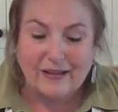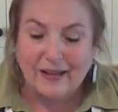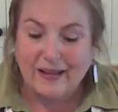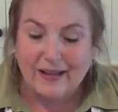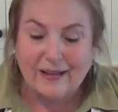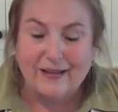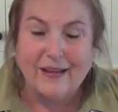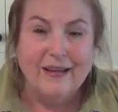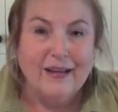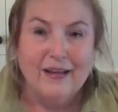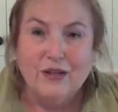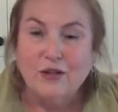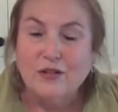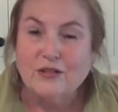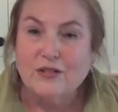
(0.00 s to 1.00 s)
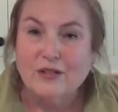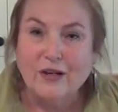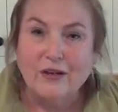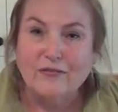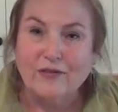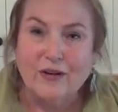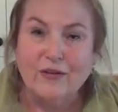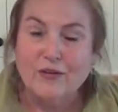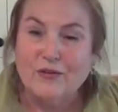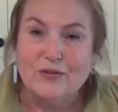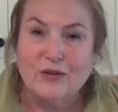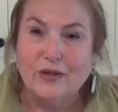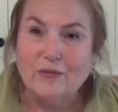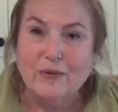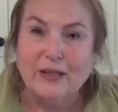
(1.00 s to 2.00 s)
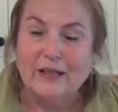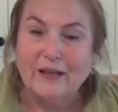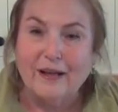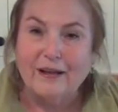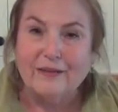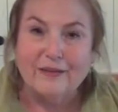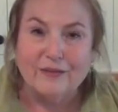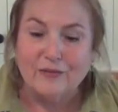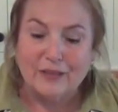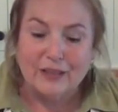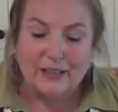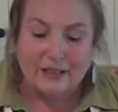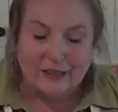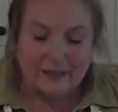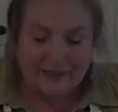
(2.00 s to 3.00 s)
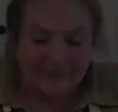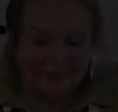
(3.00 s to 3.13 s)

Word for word: and you'll snarf on those all week long. They're really good.